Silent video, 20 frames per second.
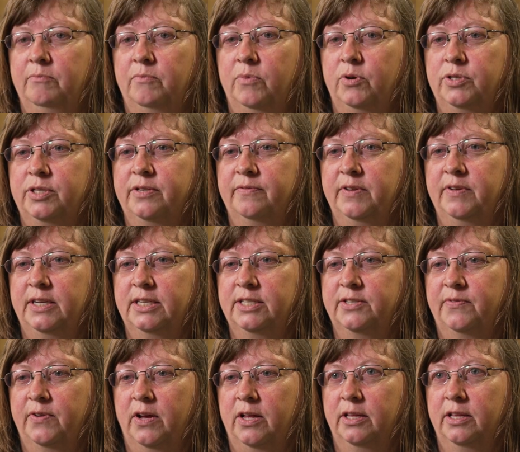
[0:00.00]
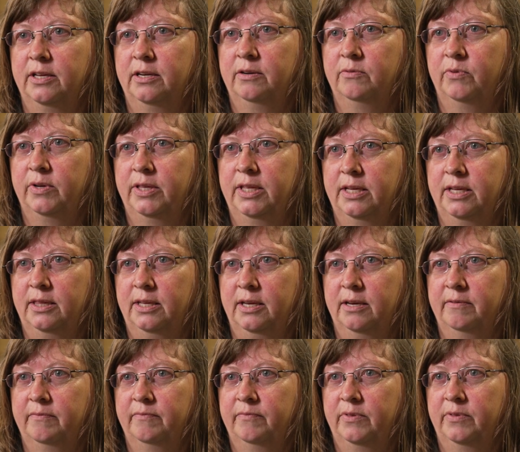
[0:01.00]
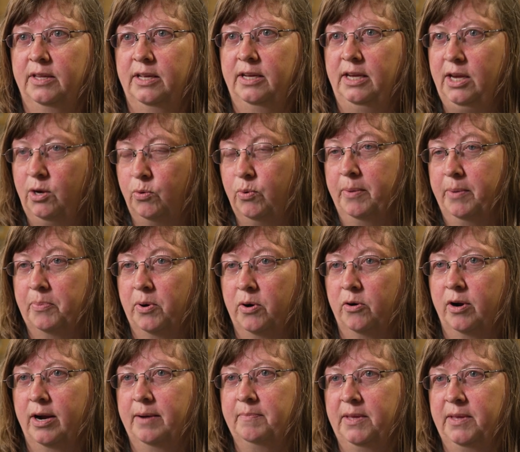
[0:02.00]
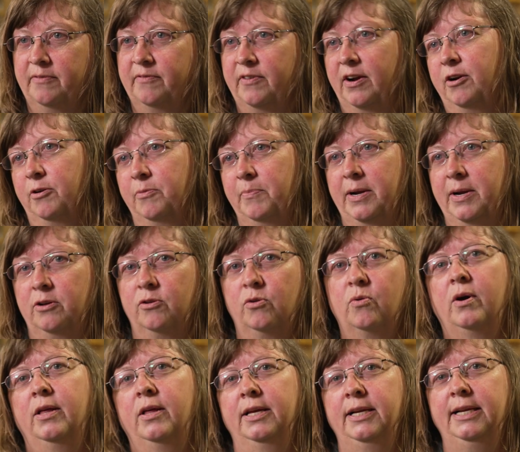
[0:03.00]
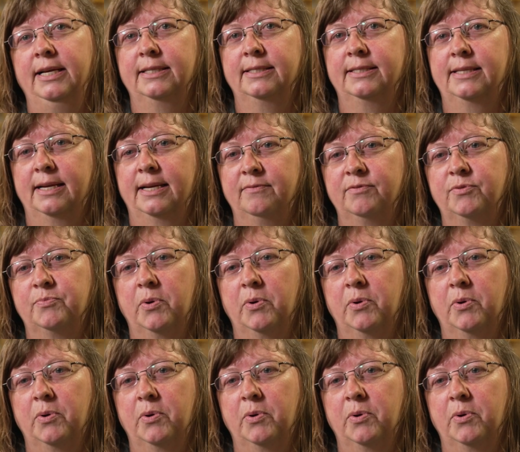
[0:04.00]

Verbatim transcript: Most of it has fallen within the EQIP program, the Environmental Quality Incentives